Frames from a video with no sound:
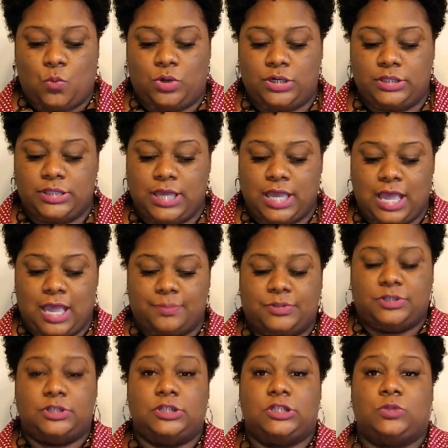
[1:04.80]
one of the
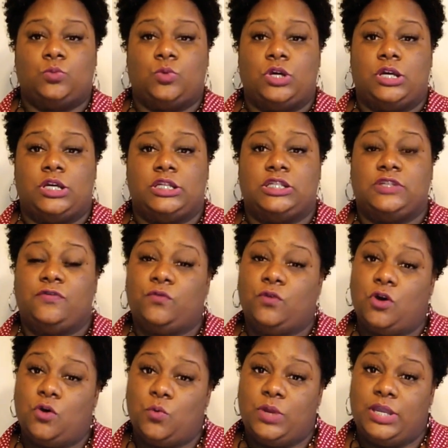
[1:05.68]
options was
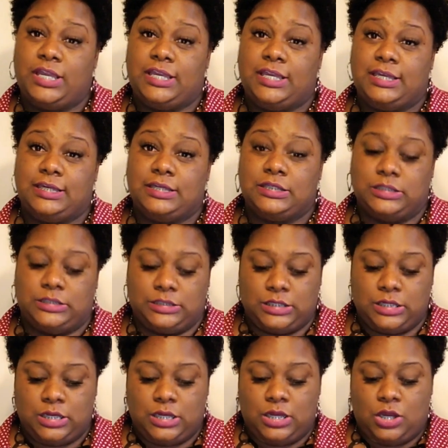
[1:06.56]
4
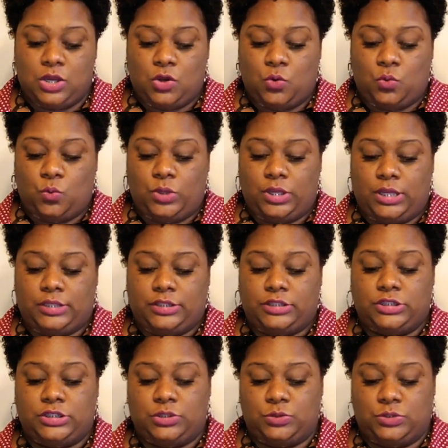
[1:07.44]
wings
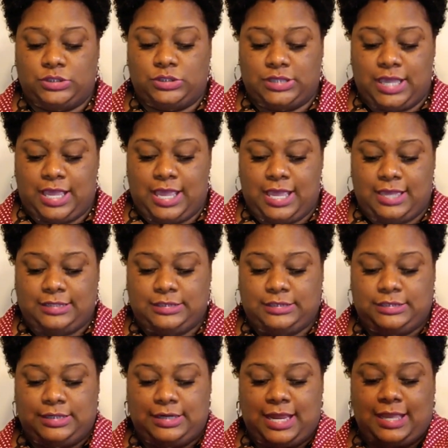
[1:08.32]
with 2
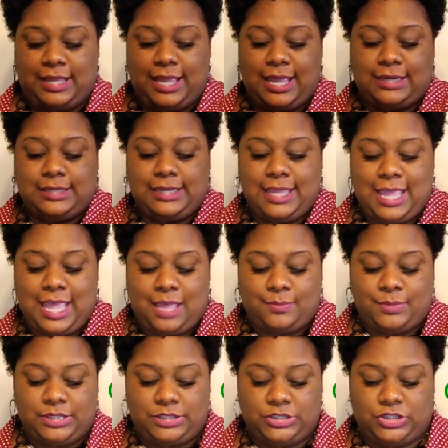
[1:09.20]
sides, and I got
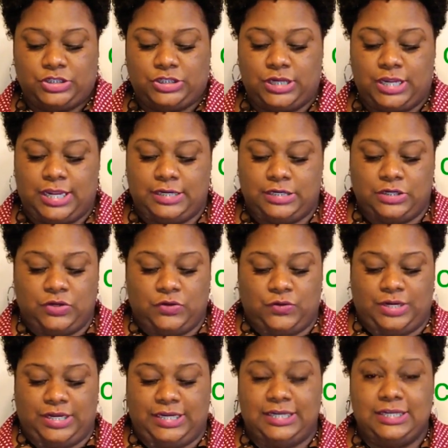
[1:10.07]
cabbage and
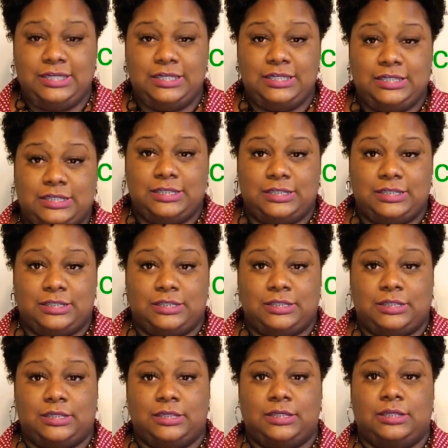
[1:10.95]

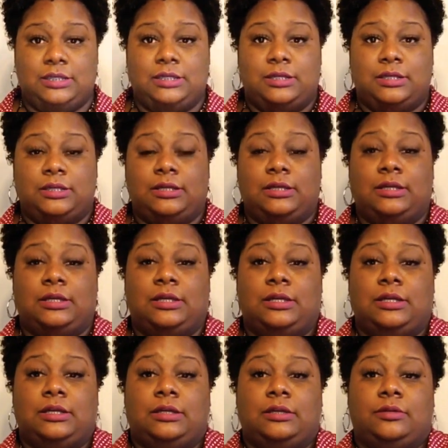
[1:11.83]
greens.
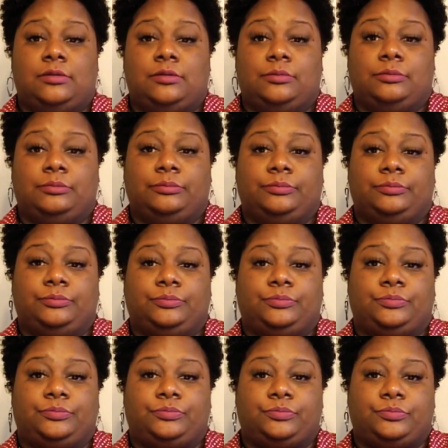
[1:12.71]
I
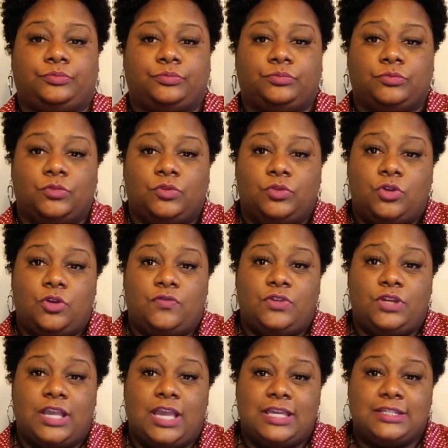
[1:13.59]
don't
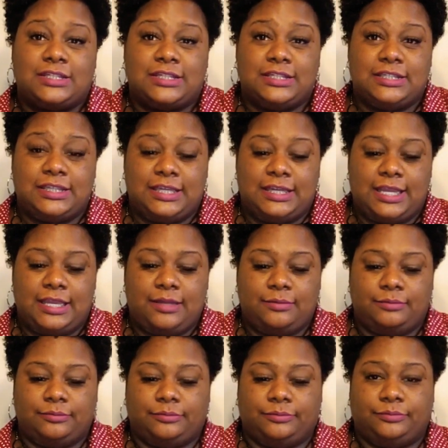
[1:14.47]
know if you guys can see
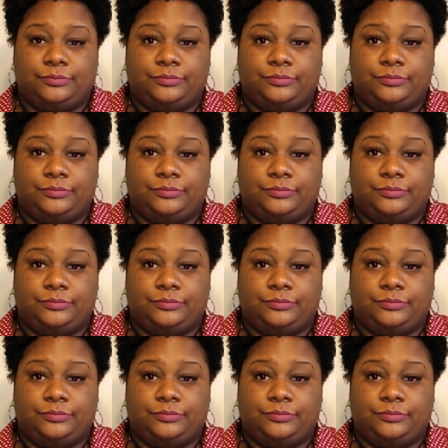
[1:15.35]
that.